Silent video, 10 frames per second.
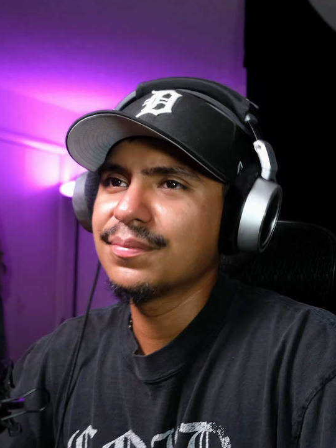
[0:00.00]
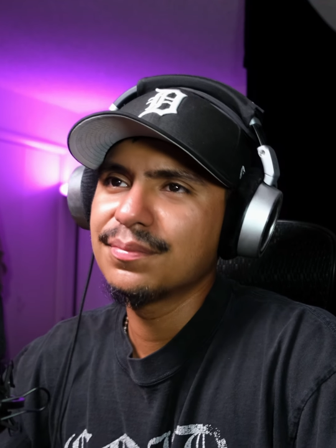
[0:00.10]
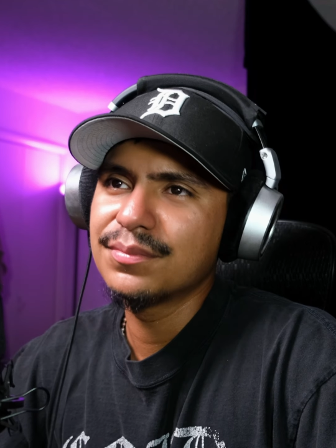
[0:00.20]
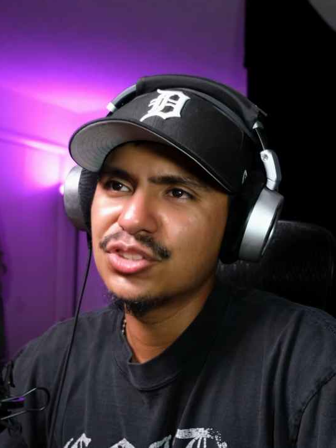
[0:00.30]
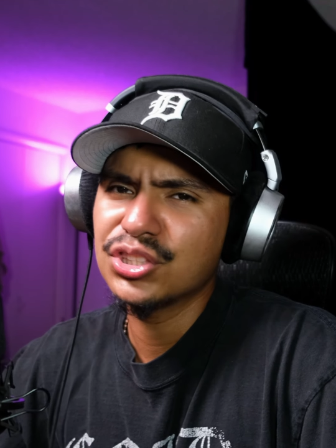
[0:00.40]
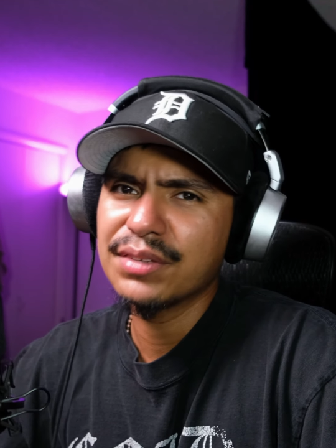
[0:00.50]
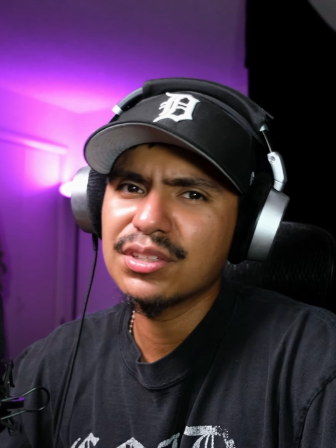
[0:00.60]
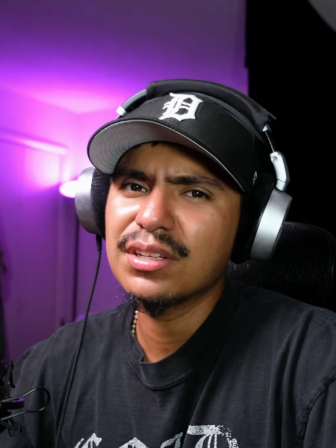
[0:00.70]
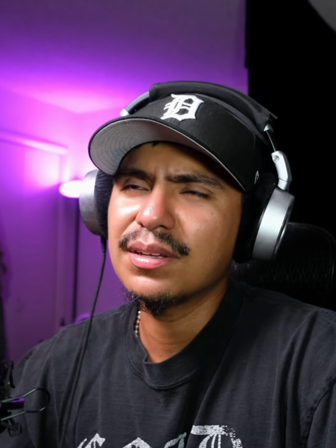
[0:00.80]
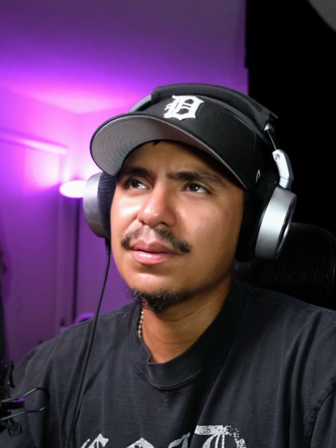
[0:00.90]
Just gives it
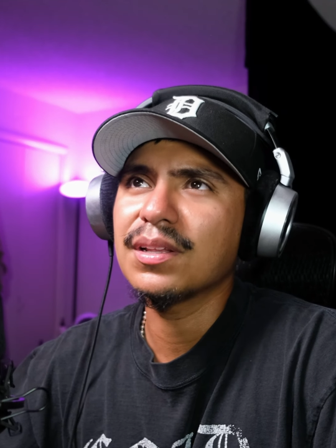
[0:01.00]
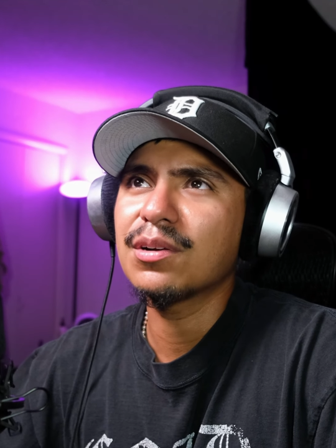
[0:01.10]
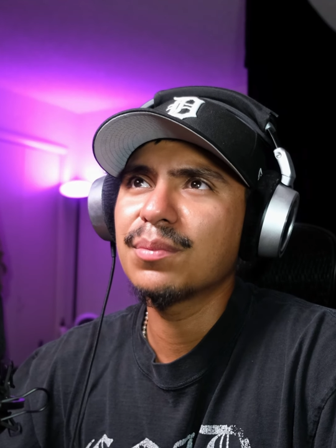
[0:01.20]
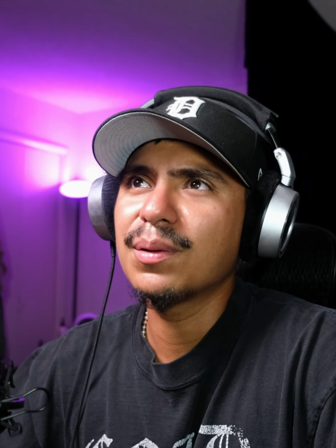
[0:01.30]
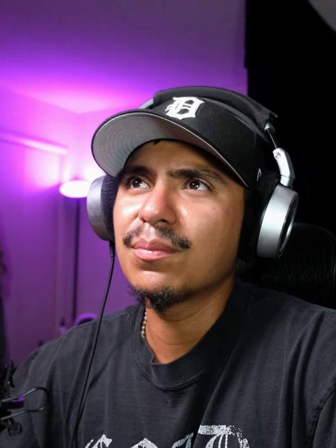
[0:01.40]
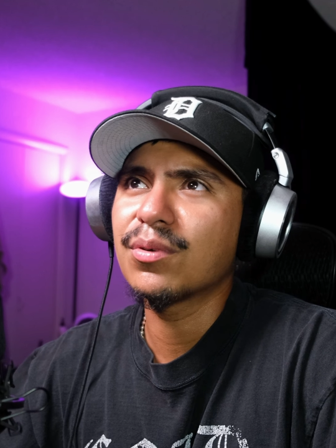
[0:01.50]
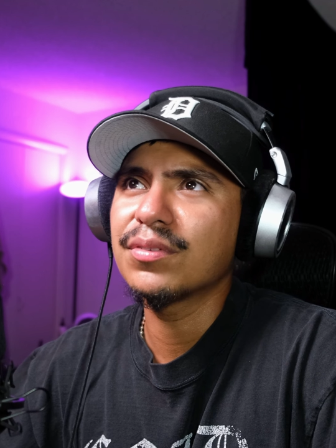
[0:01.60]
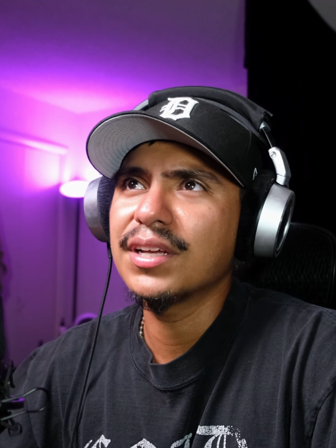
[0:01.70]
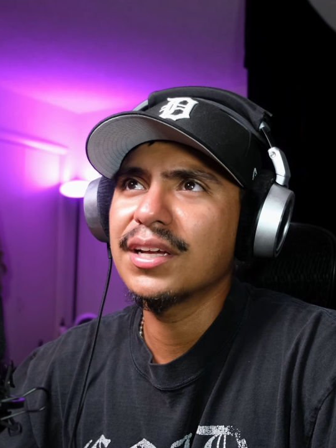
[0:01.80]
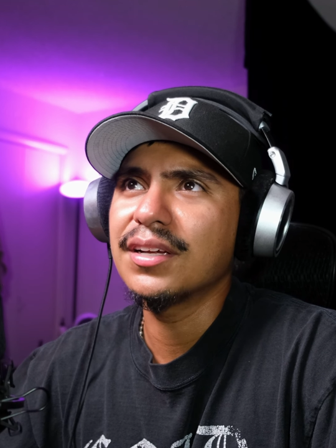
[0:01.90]
a little bit more of that